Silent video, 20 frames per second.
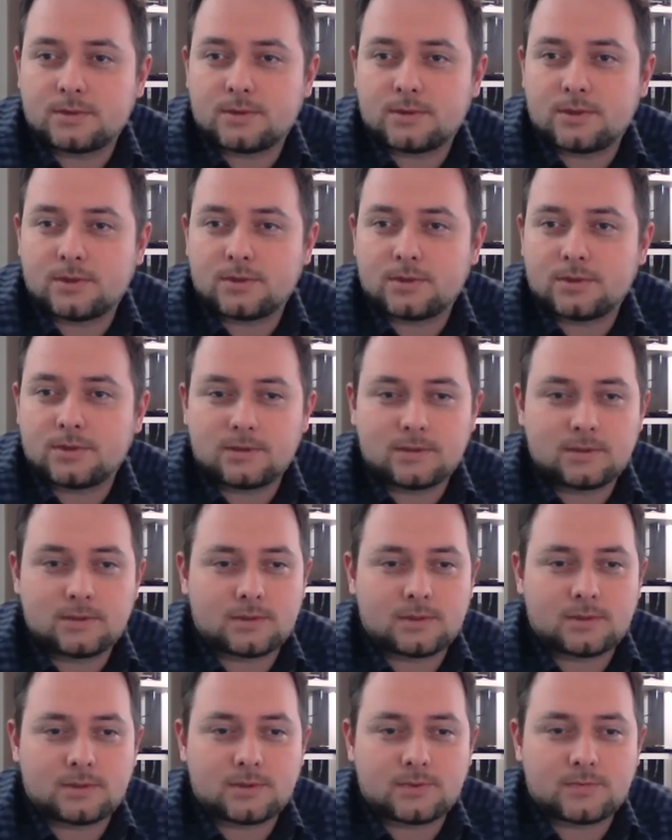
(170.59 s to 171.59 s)
on
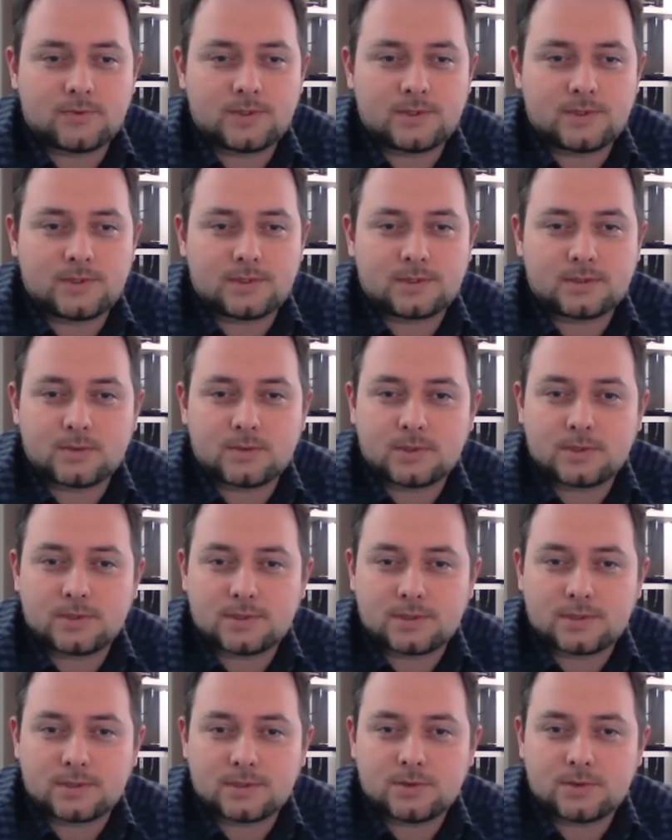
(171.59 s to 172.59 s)
Physics
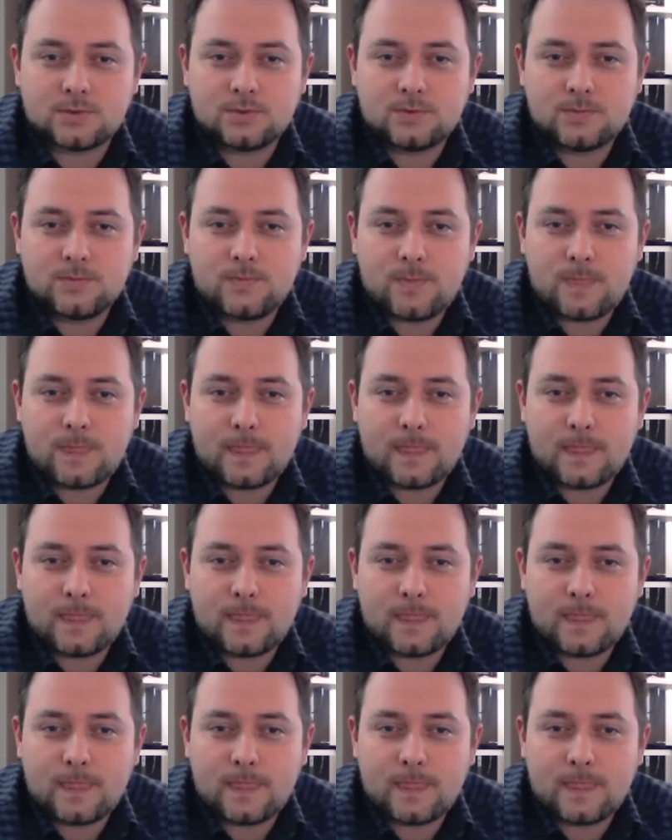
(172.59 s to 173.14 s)
162.